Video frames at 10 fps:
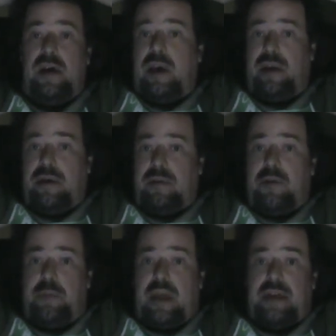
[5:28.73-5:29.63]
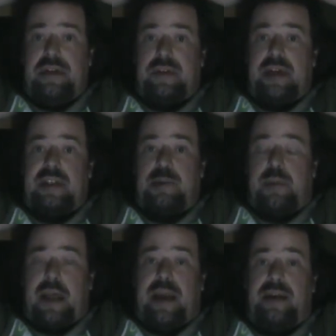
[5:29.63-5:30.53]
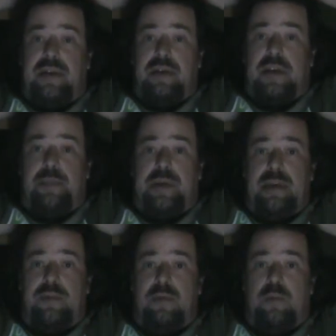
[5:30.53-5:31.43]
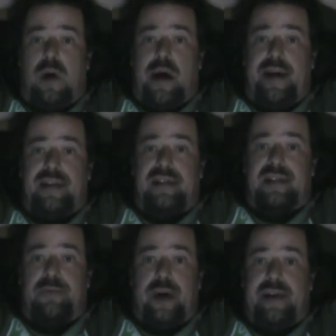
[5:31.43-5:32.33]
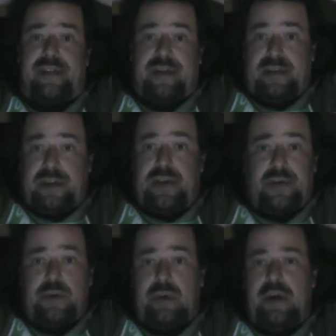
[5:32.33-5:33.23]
And you may need to explain to some people why it's the right thing to do.